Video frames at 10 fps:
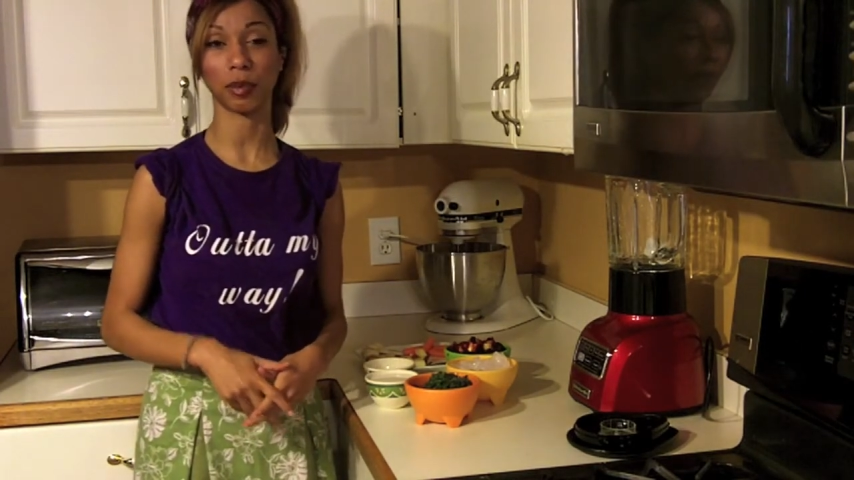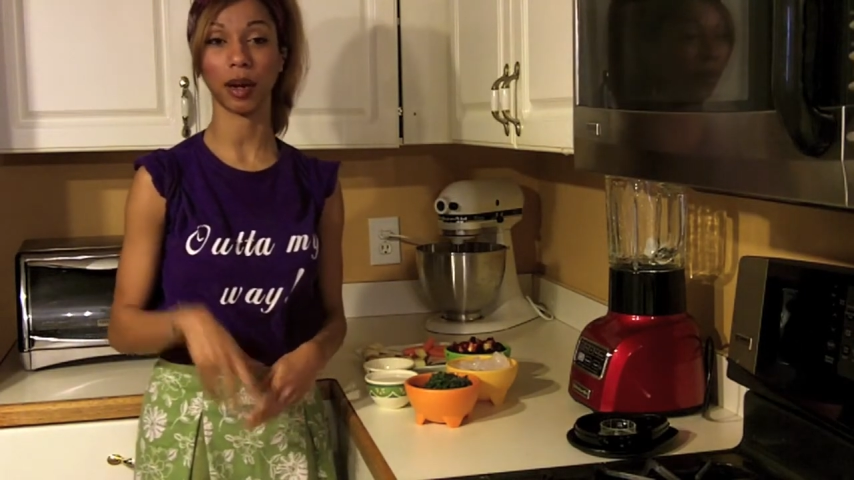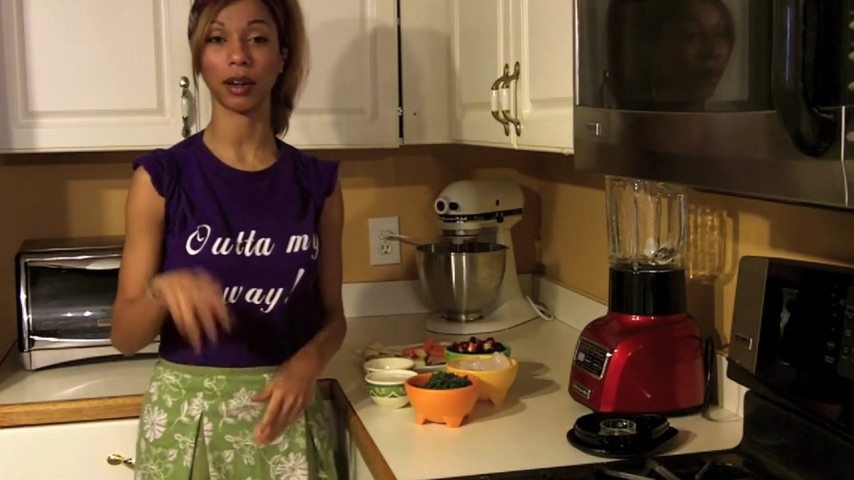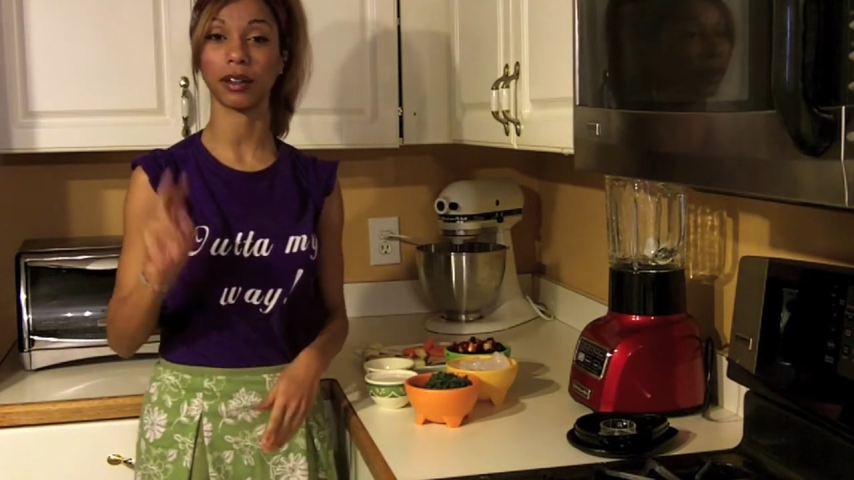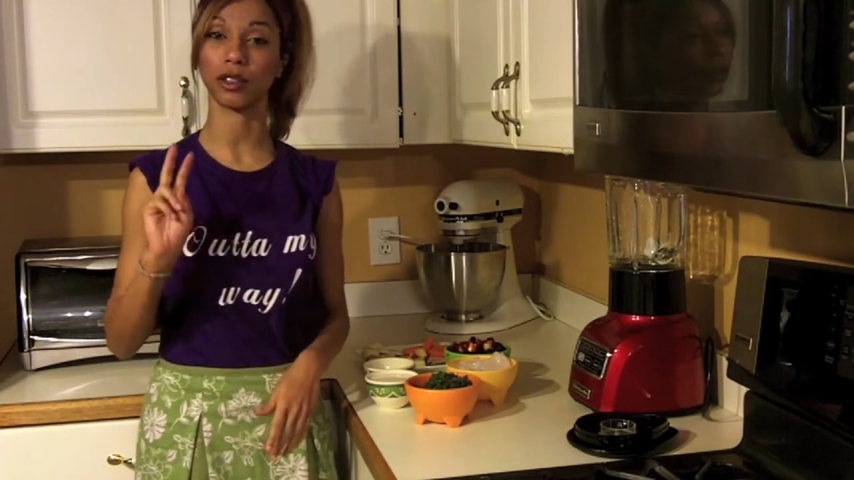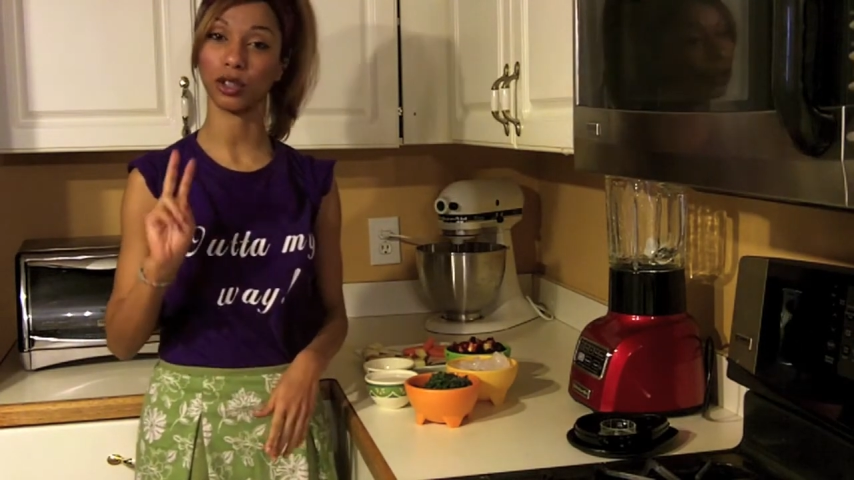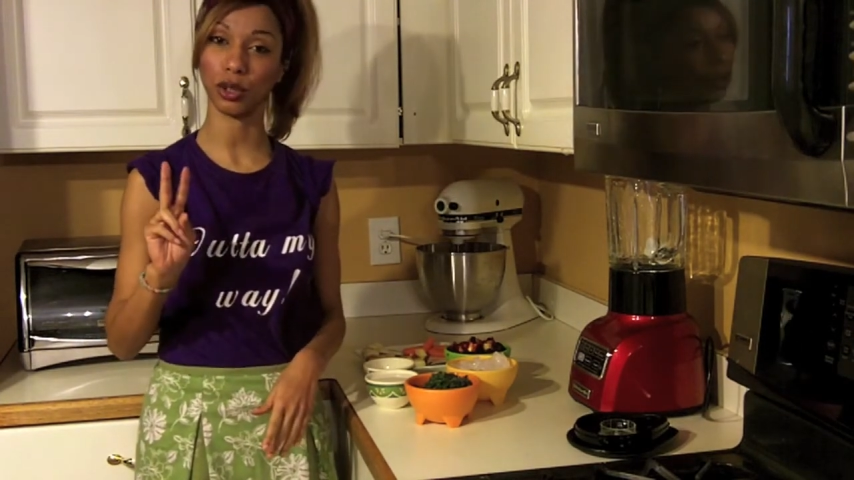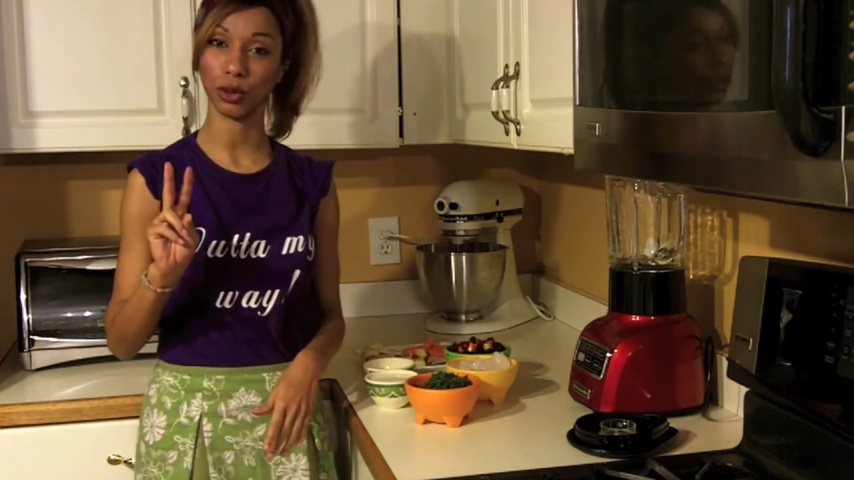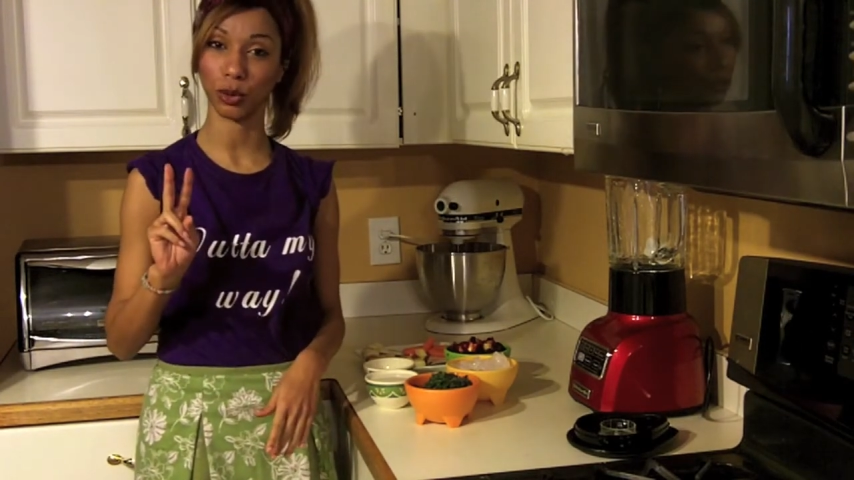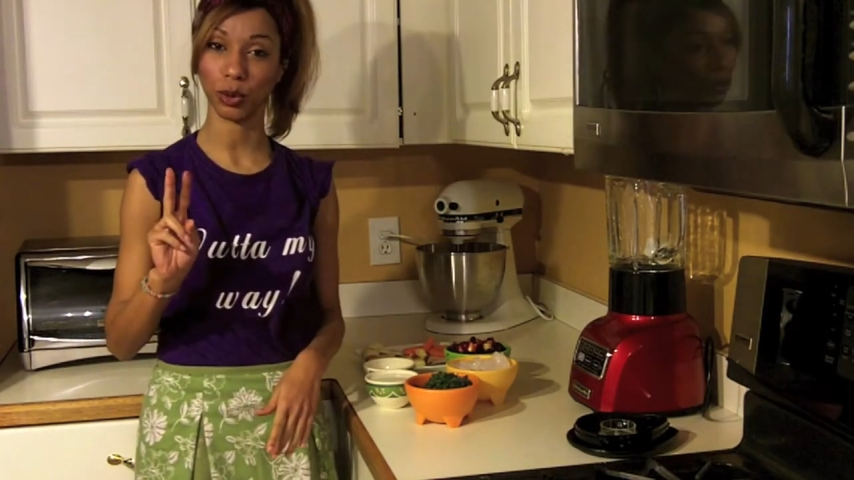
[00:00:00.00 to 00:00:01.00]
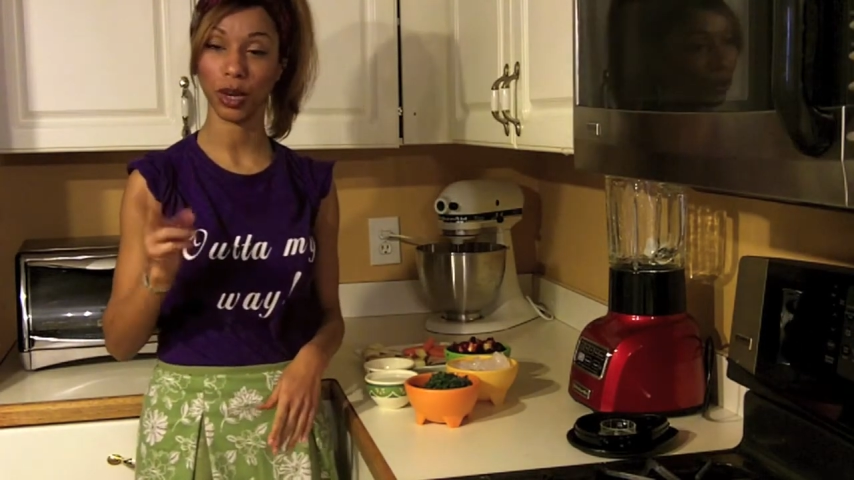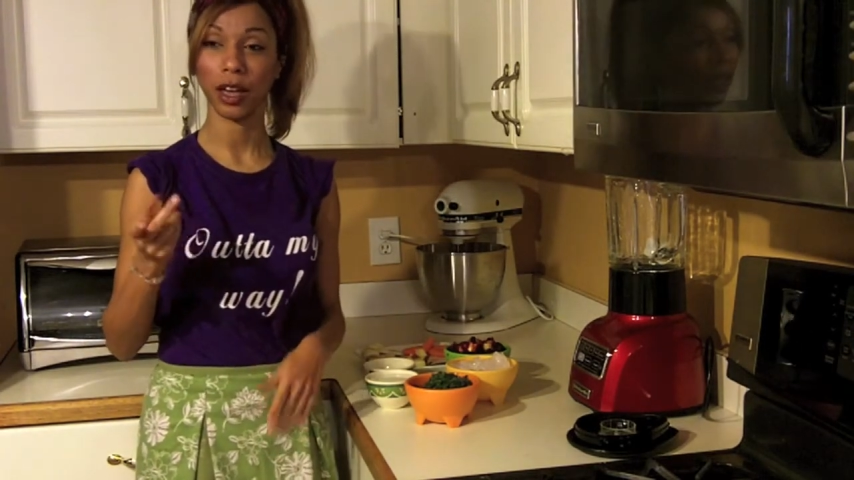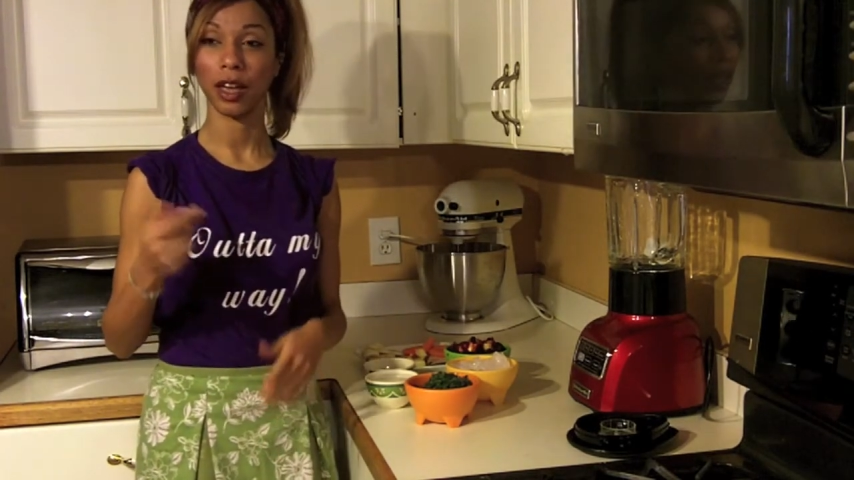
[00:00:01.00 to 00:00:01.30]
part 2.